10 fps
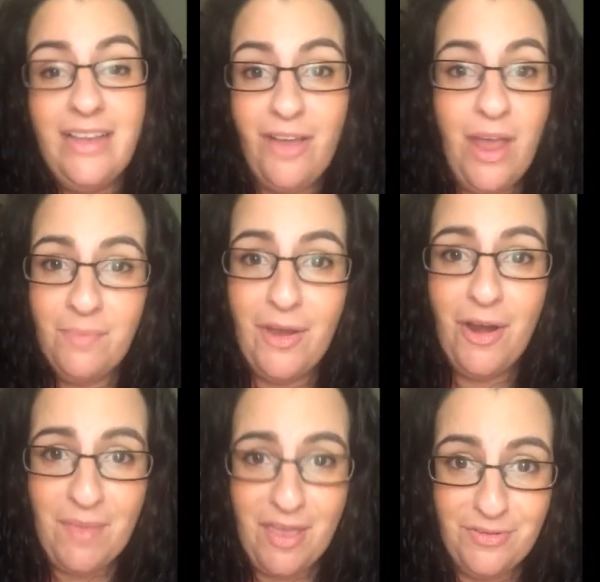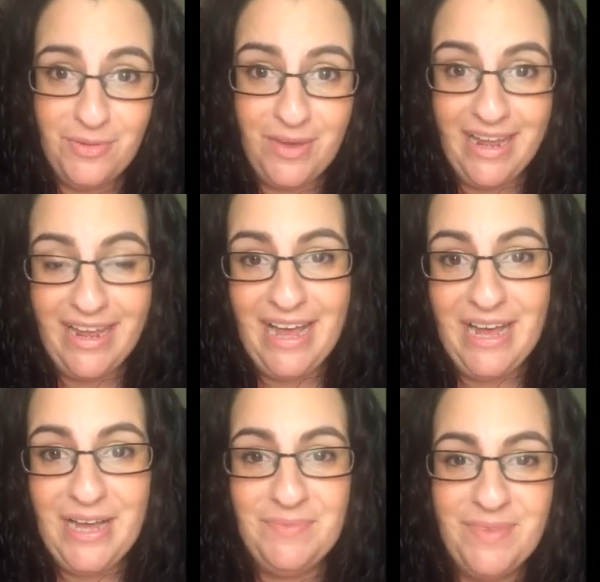nightmare, I'm everywhere.
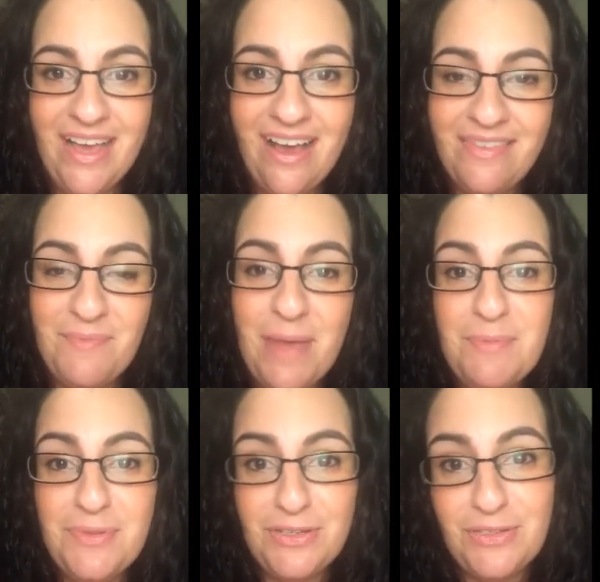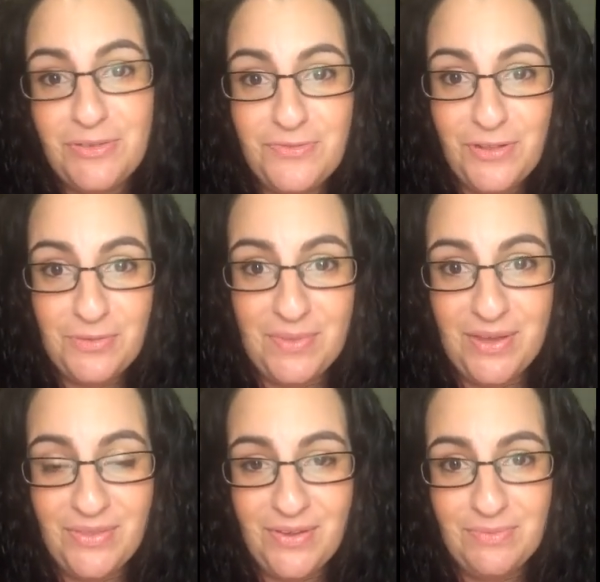The people that do follow
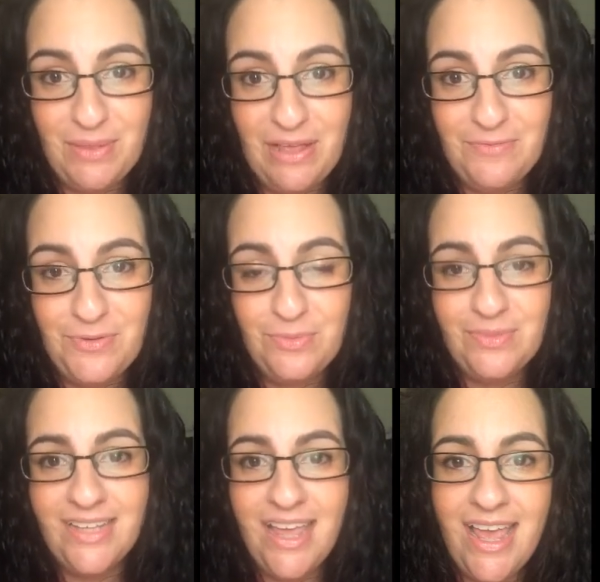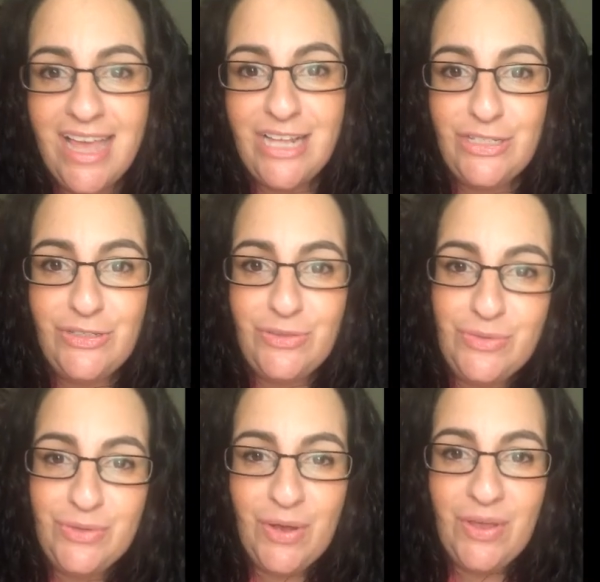me on those platforms
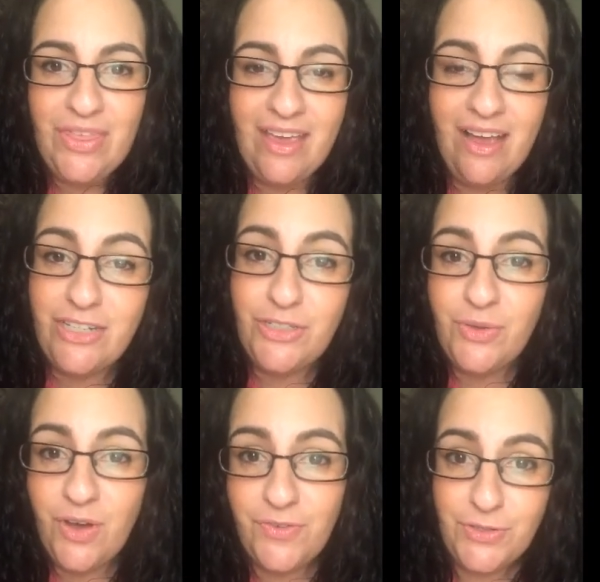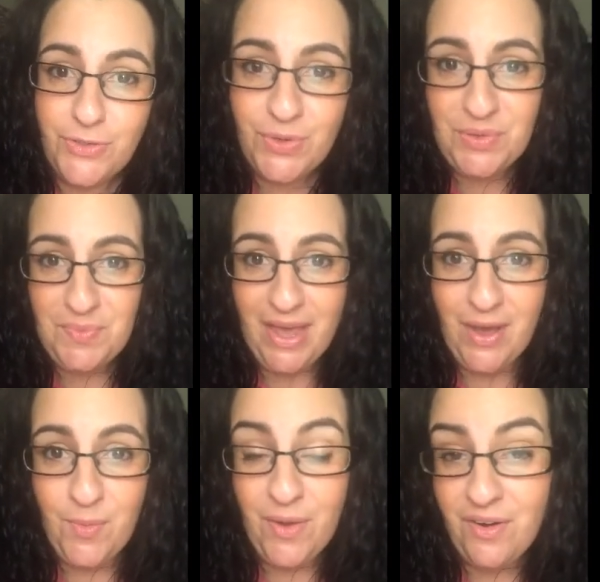do know that I do often talk
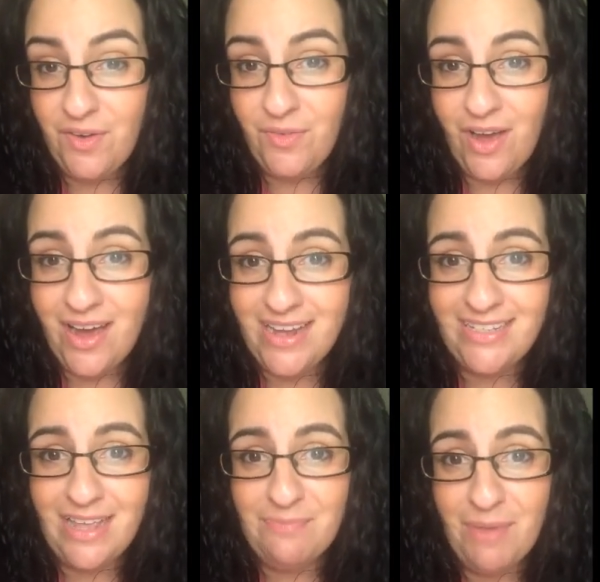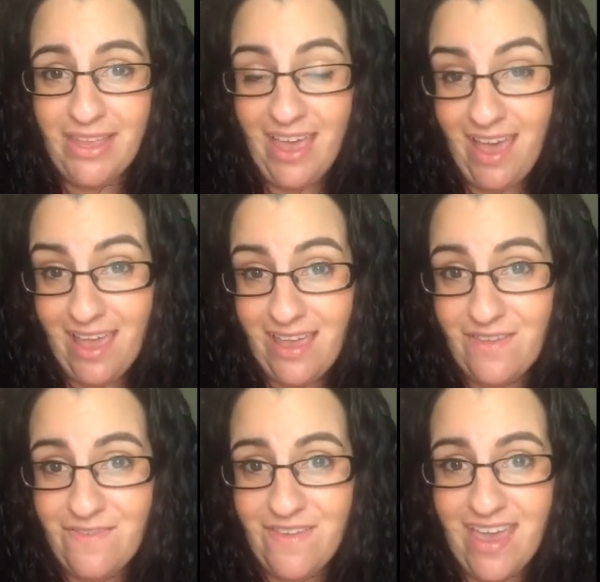about where I write and my
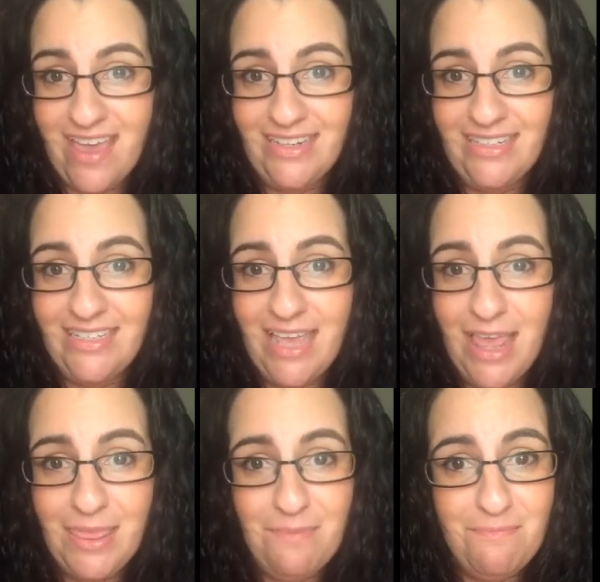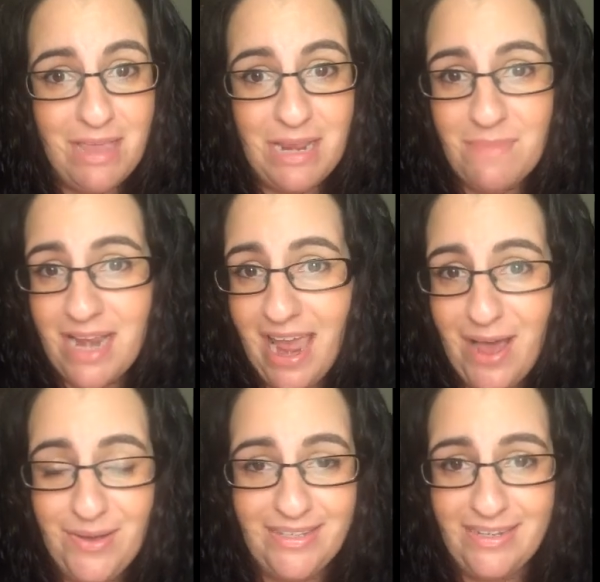cave and the many, many
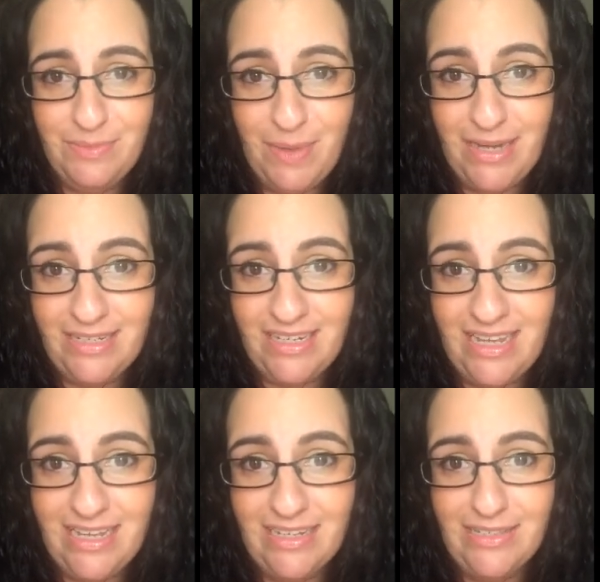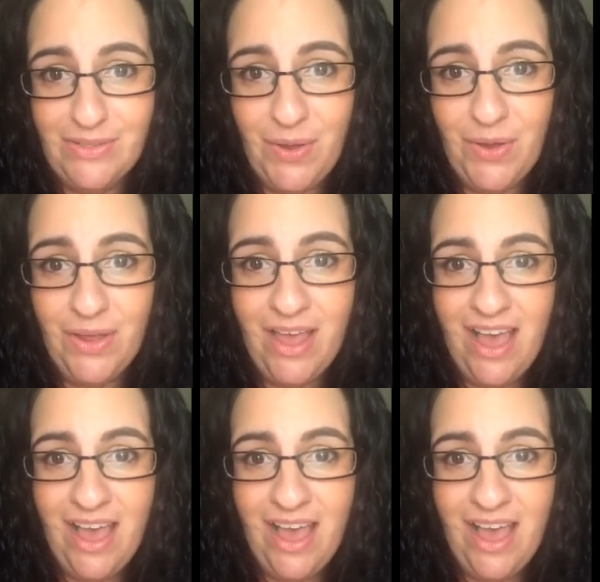hours I spend in here. So